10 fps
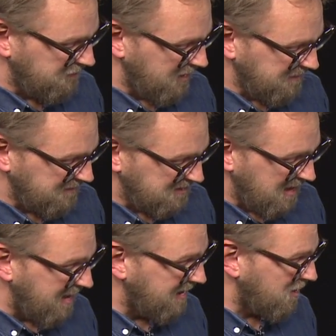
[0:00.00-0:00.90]
drag the
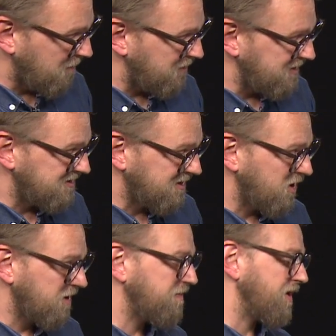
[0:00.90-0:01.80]
slider or press the
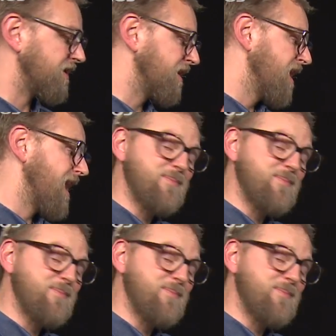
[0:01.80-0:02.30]
cut button,